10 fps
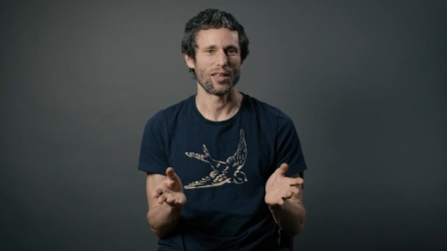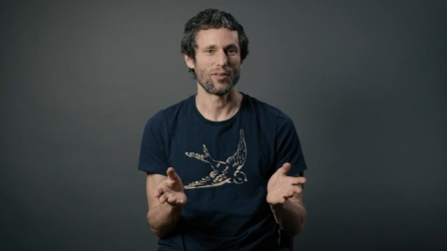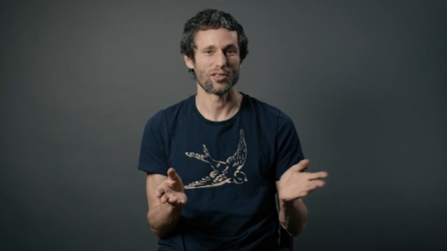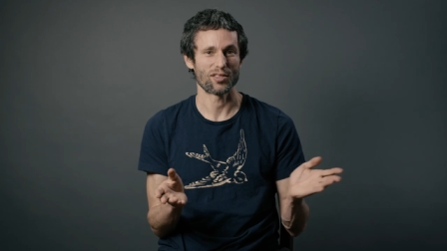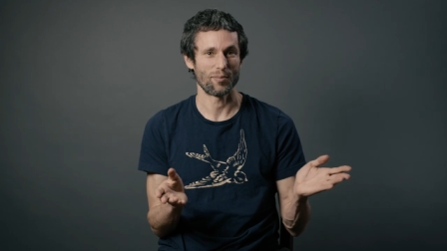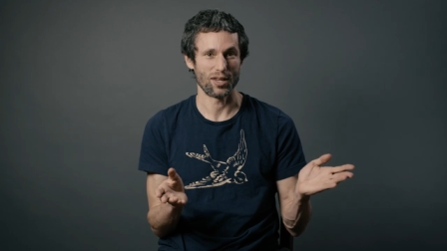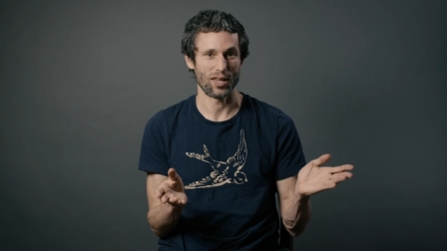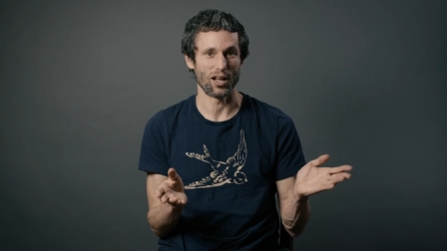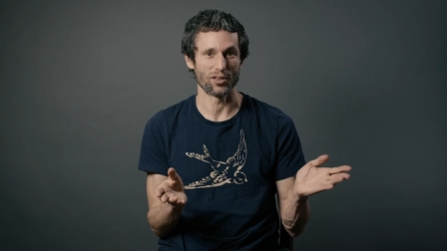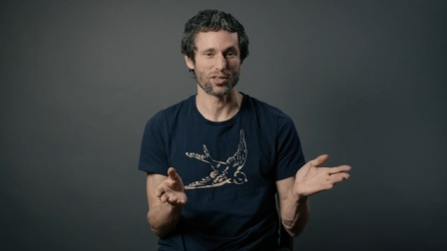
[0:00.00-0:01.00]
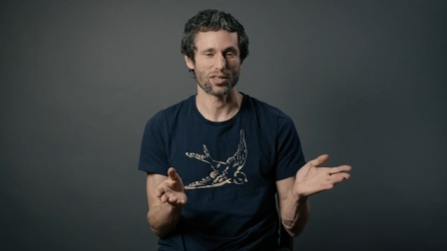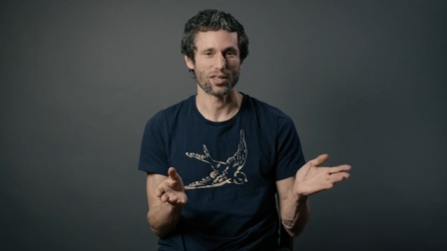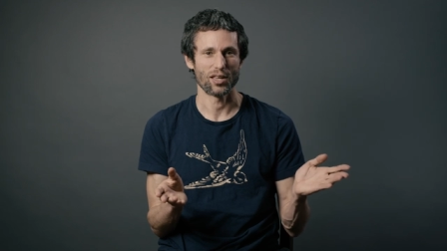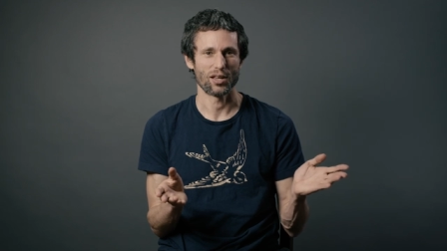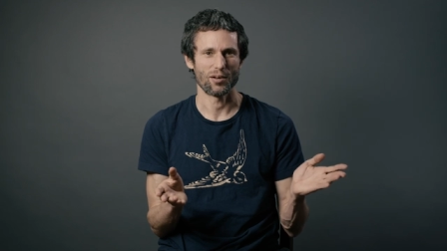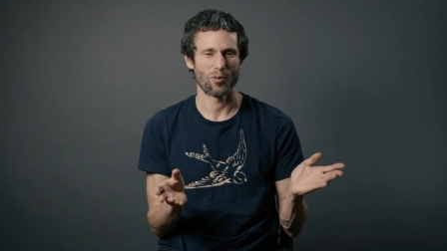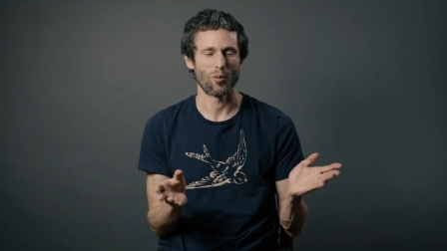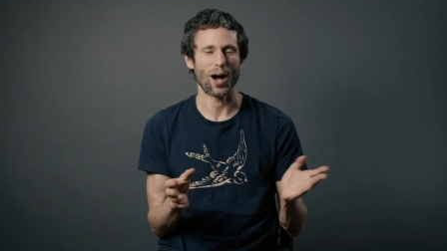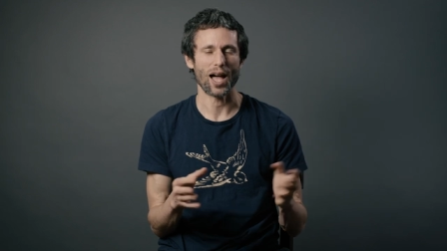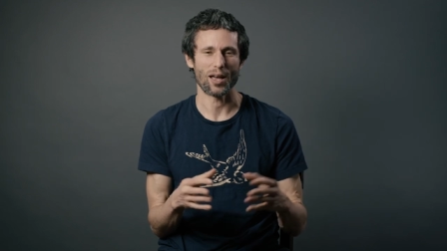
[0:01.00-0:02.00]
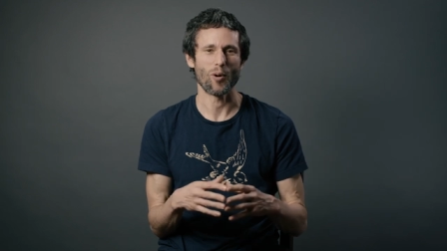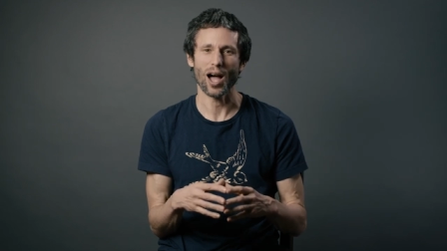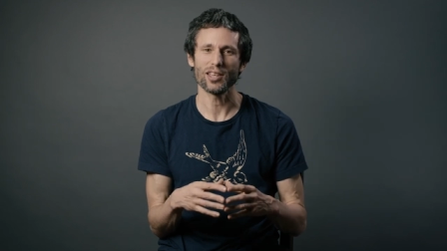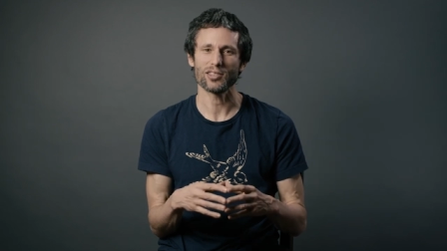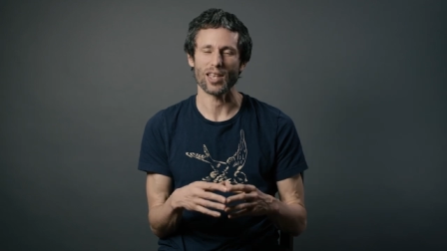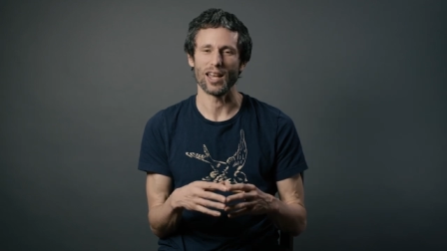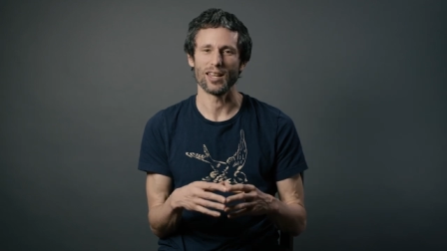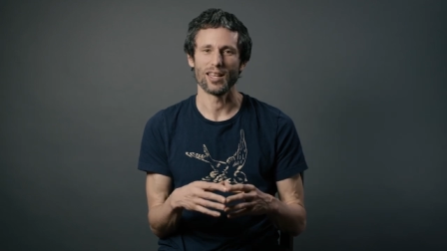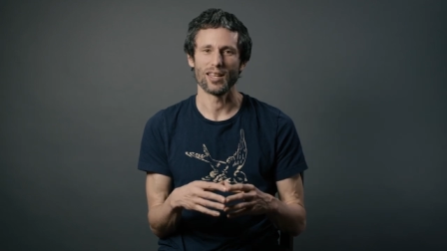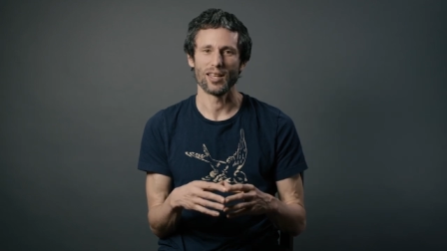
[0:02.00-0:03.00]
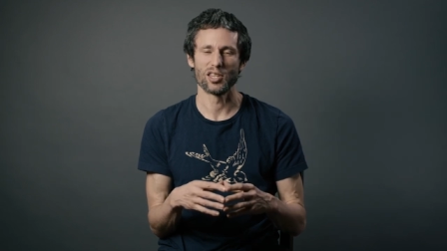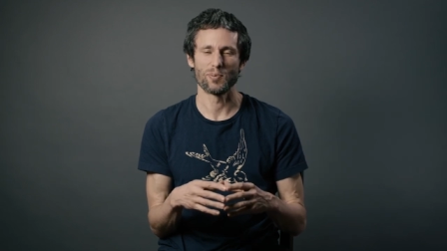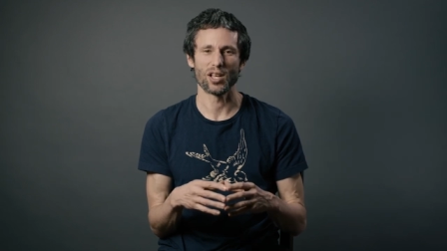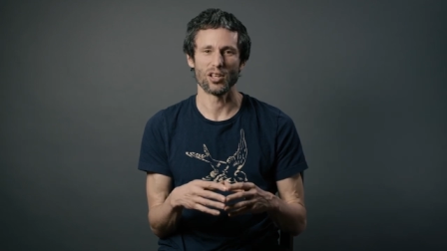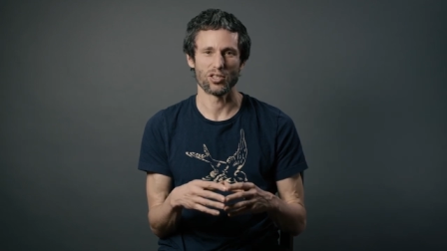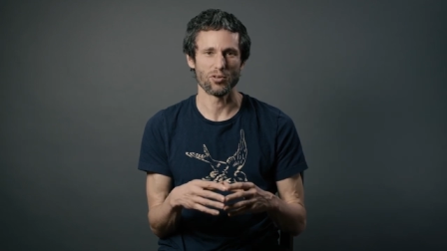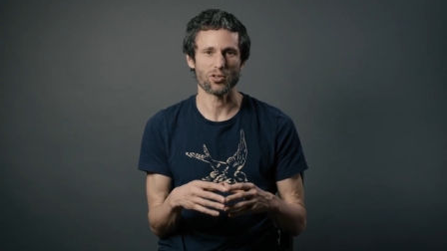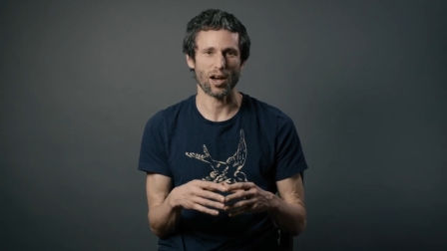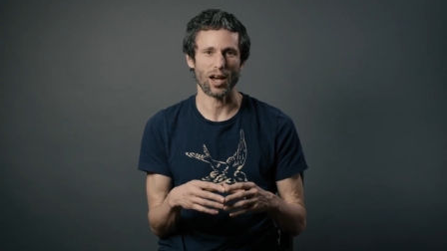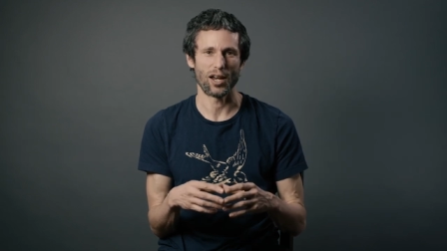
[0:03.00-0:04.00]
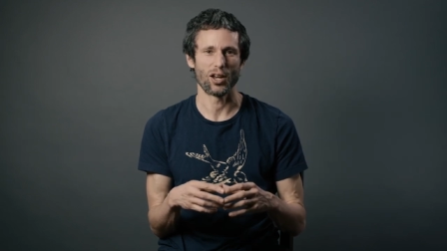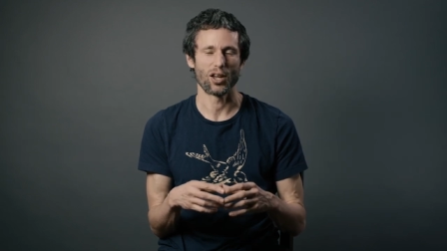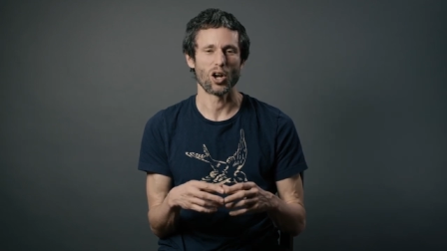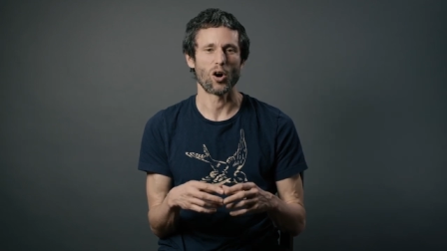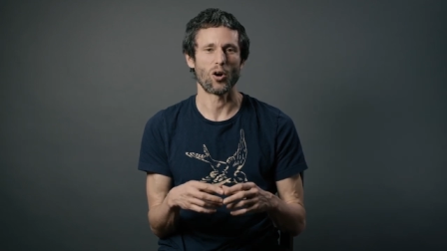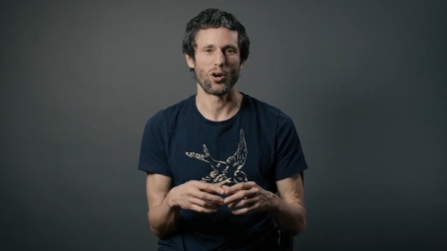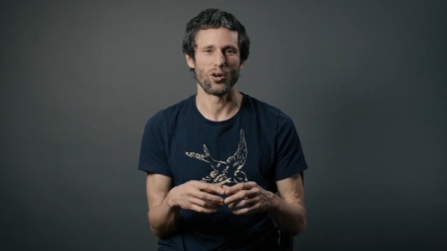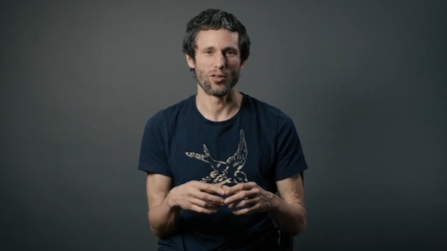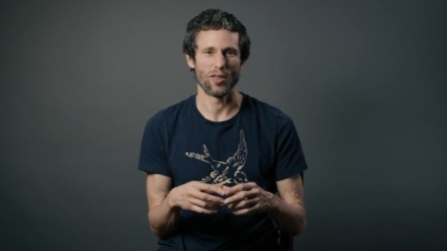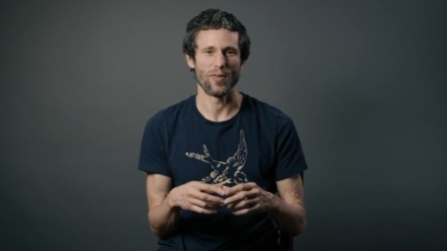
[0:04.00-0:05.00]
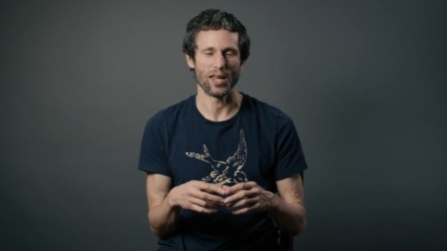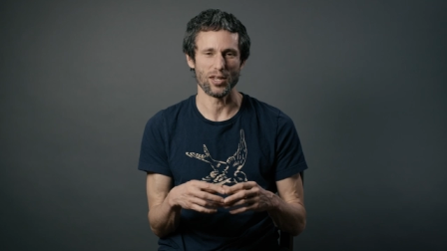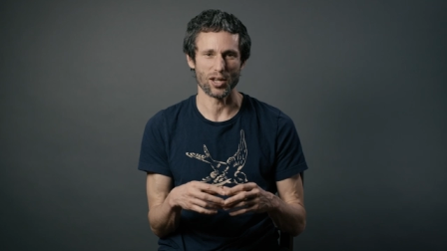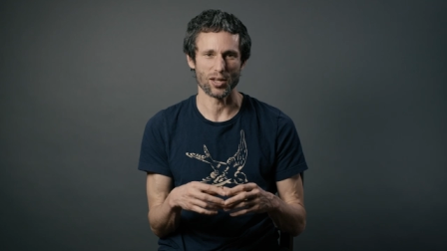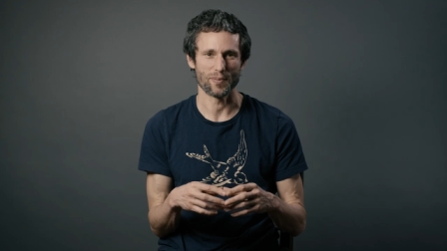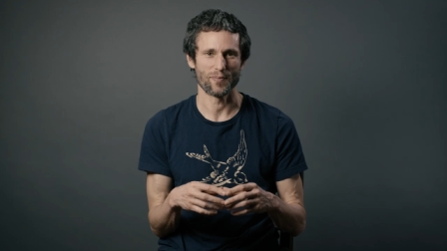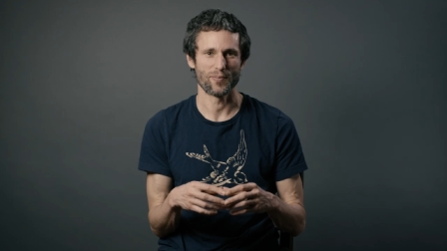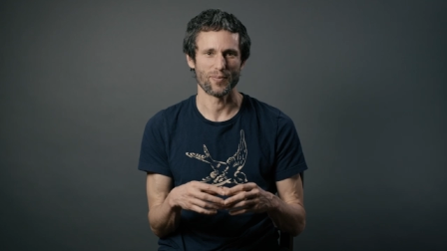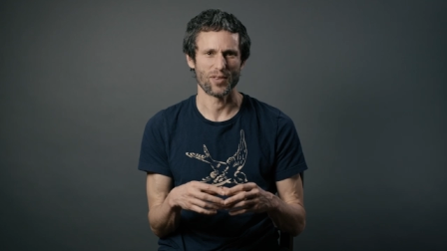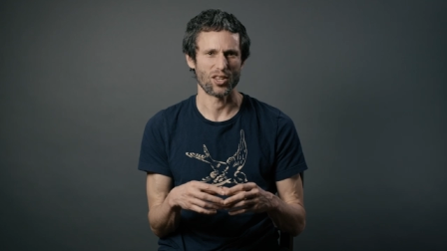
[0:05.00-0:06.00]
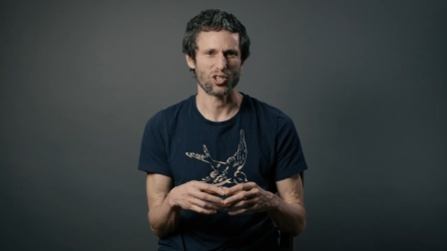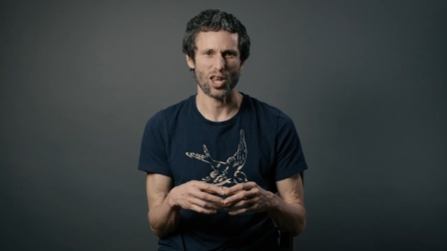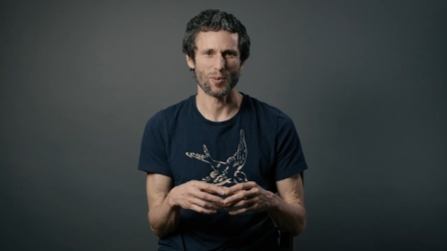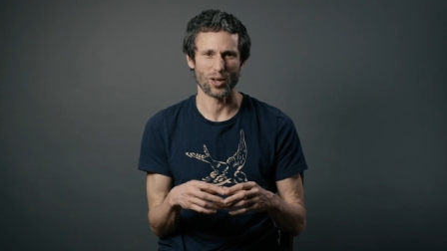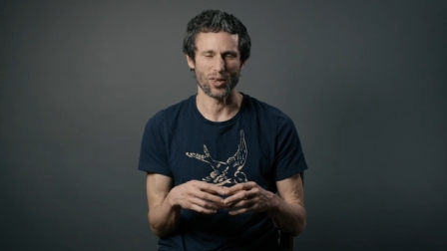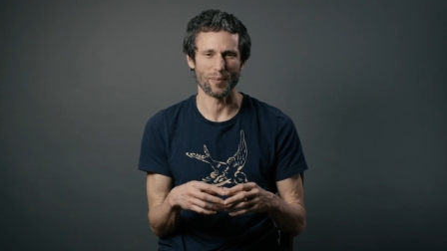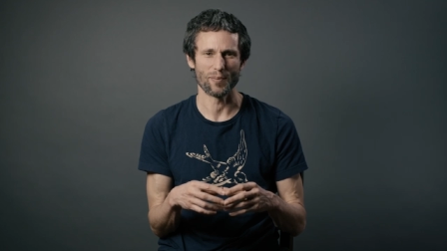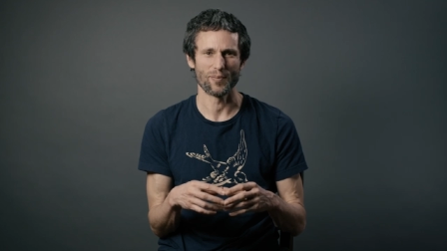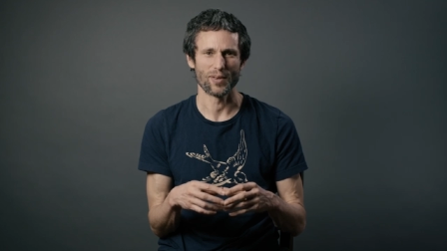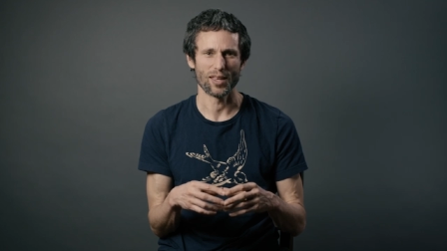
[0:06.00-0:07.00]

than somebody else, well, why is that? It's because you tried harder than they did. Shame on them.